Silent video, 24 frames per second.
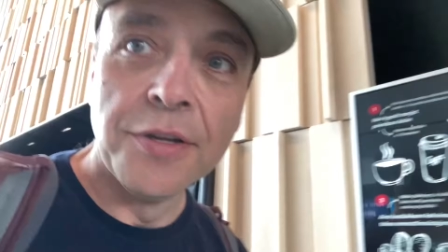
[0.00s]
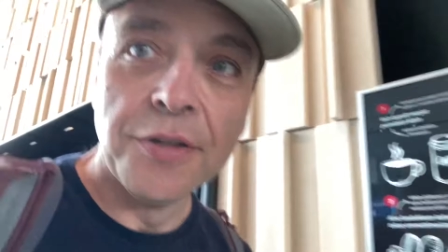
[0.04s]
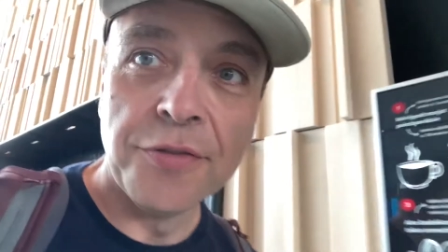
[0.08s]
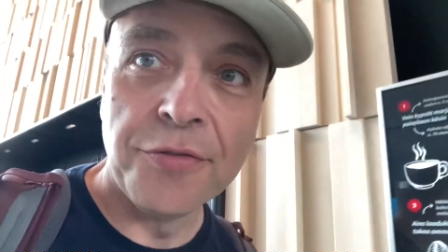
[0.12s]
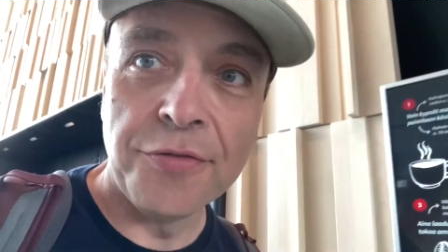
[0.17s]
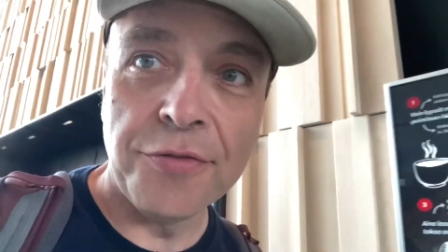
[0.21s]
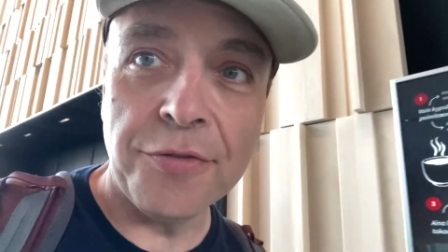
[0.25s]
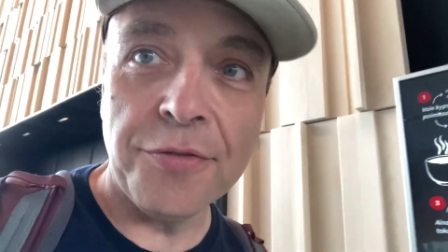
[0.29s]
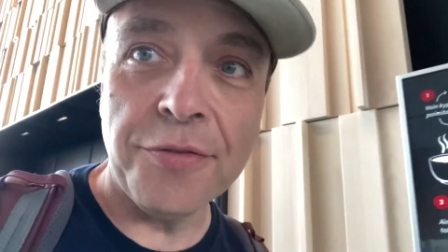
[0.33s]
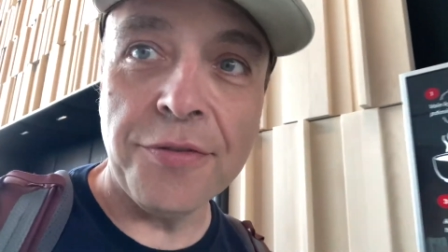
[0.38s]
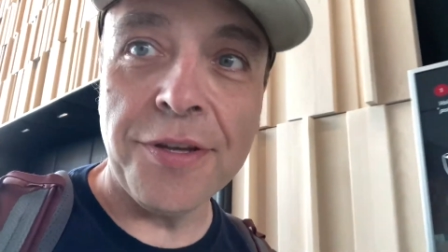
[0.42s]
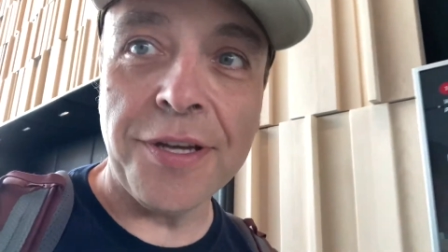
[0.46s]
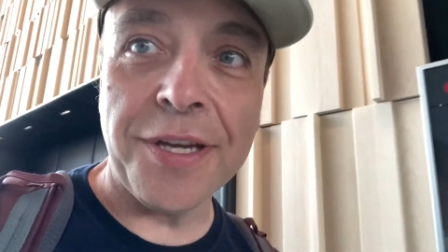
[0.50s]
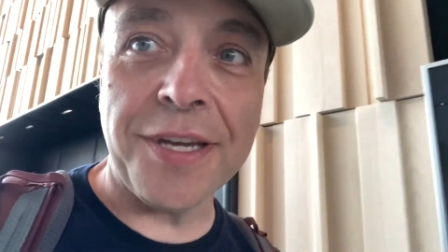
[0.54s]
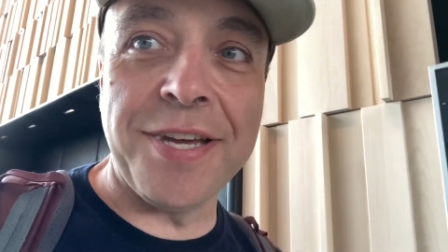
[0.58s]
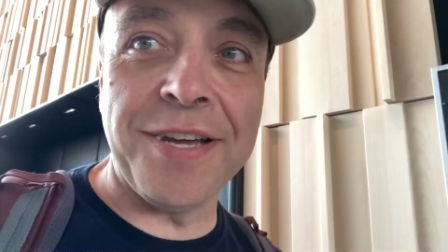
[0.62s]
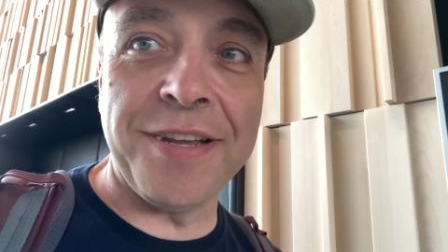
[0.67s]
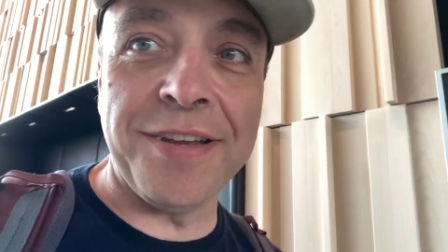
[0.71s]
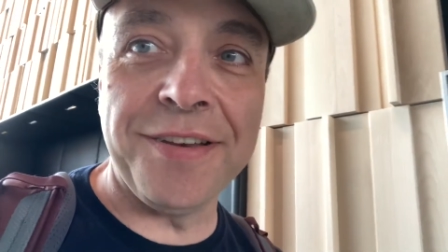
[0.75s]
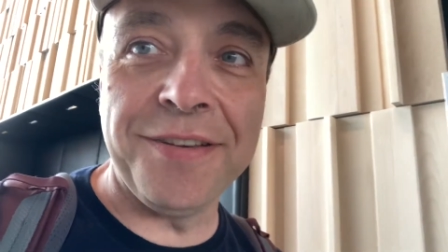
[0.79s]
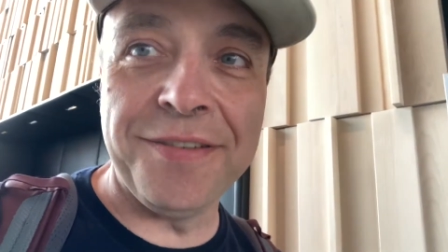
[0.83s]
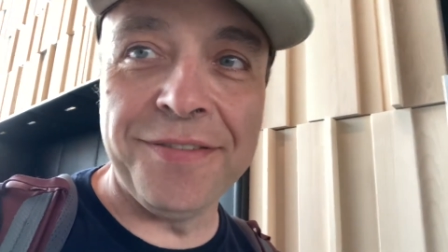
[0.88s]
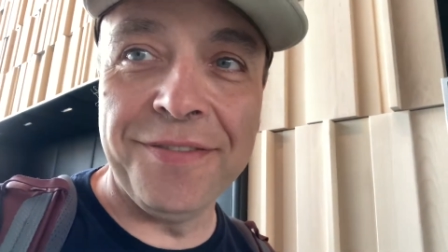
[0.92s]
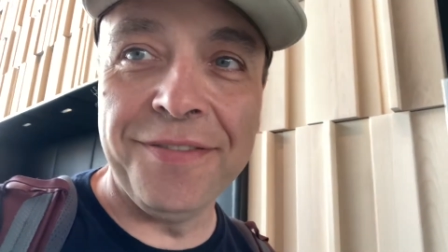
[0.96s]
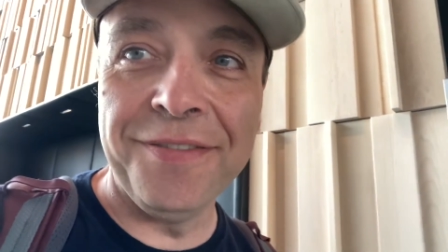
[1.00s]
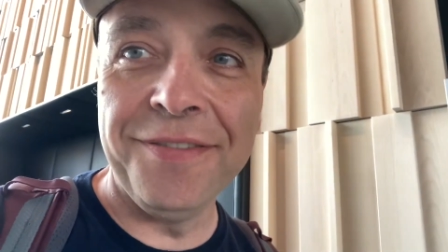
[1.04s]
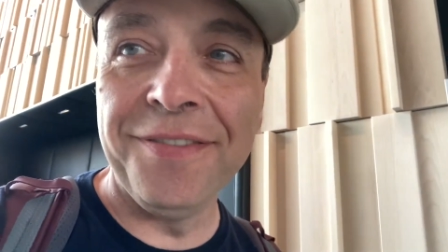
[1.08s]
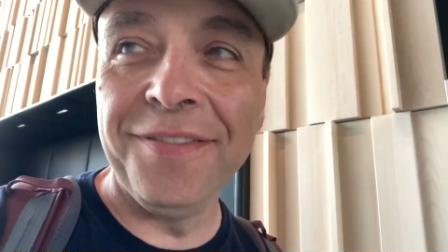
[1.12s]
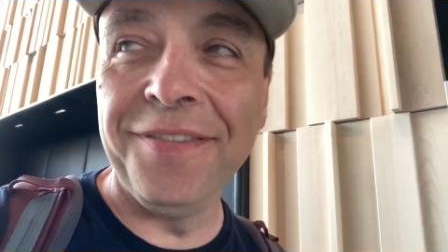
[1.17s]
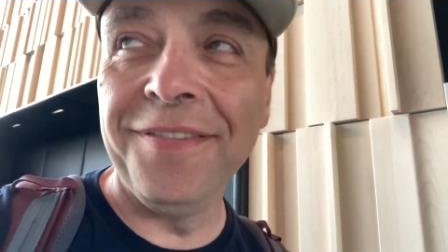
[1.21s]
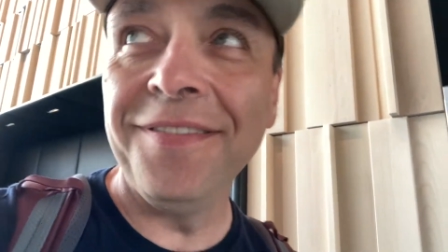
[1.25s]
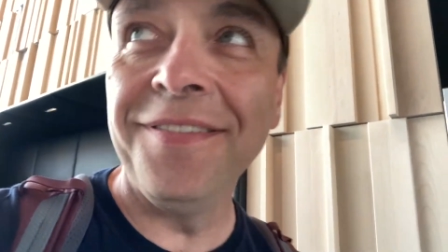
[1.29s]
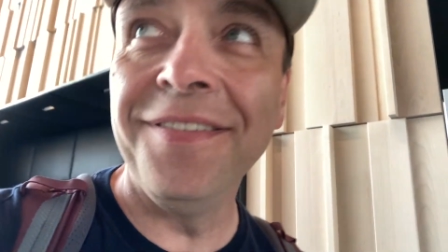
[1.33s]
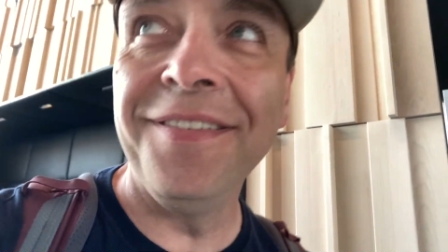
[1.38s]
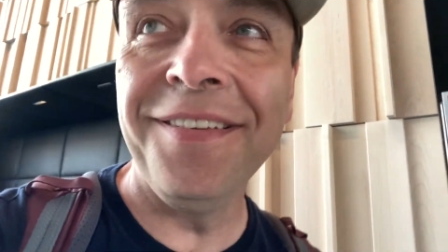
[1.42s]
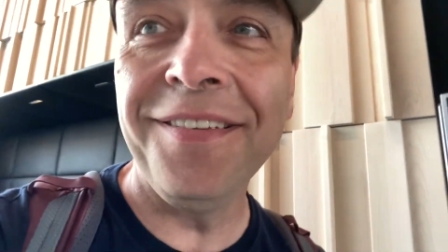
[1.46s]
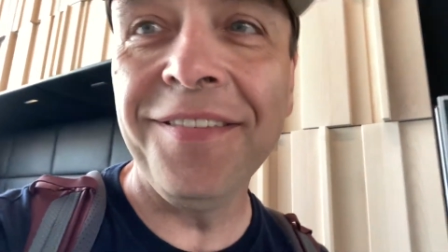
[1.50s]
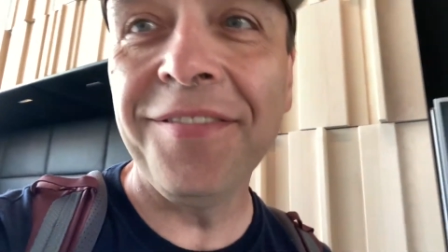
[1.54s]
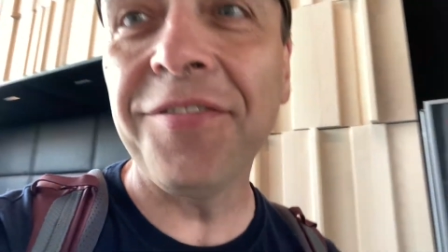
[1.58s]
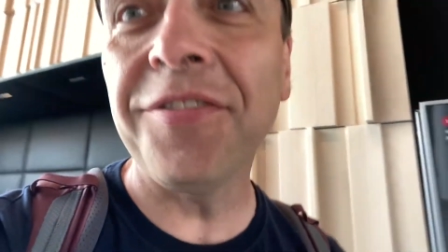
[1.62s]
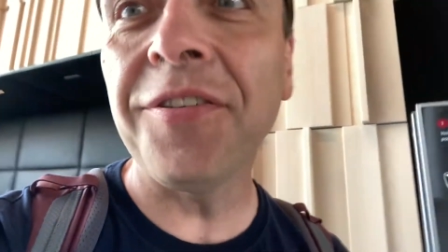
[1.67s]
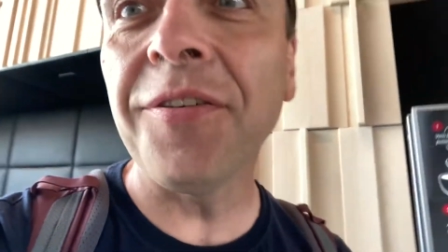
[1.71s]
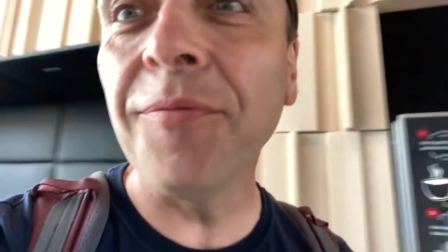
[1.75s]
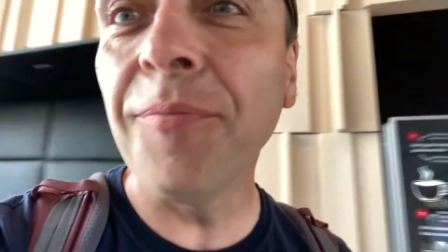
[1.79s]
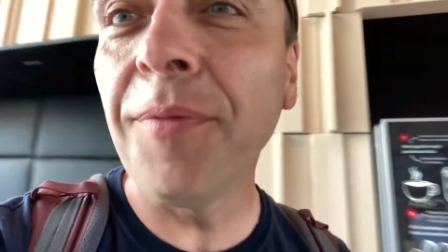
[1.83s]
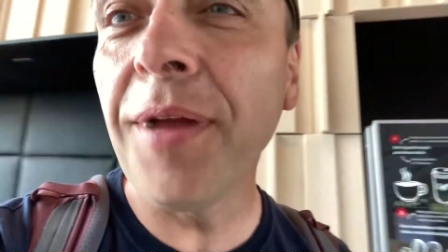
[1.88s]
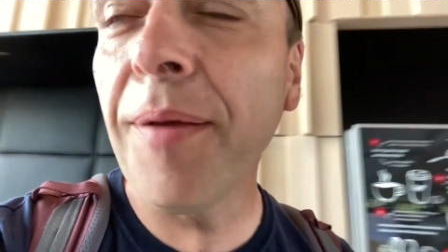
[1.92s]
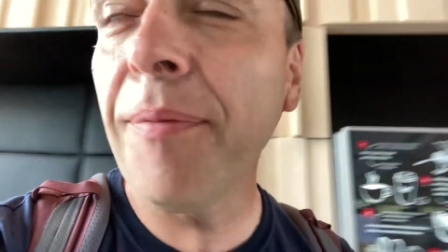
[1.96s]
So, like,
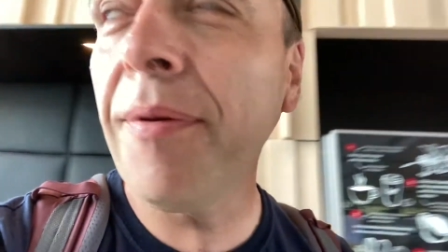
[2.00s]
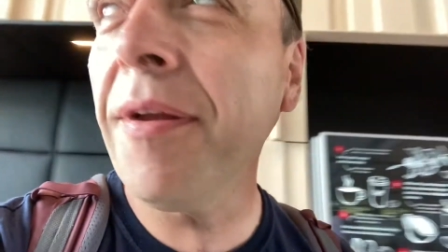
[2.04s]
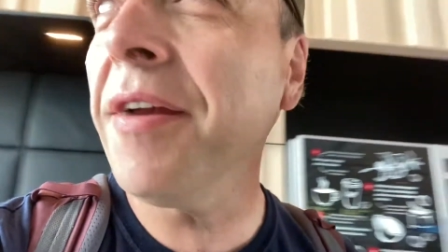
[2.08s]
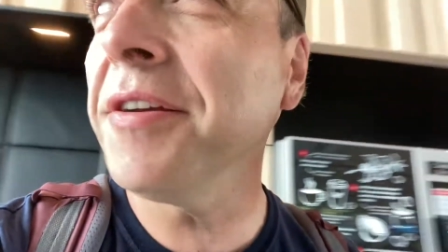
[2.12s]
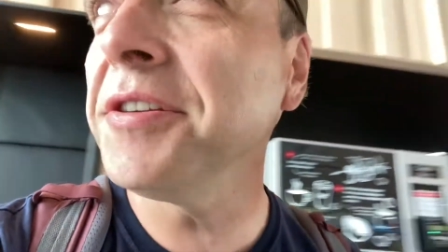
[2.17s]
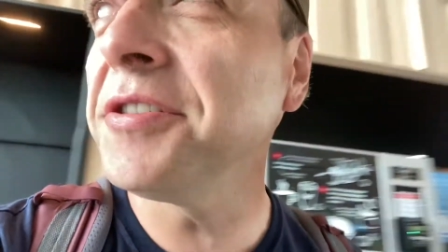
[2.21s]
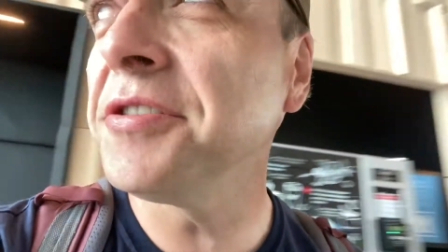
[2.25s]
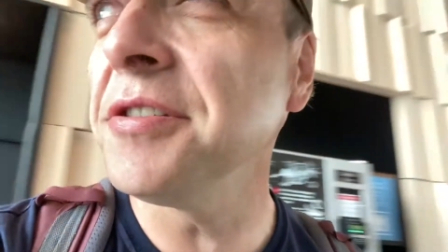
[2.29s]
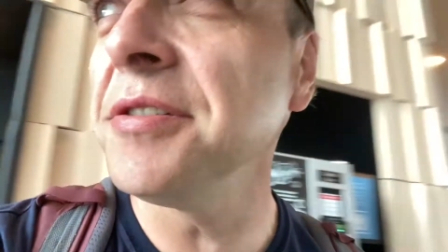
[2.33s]
so maybe I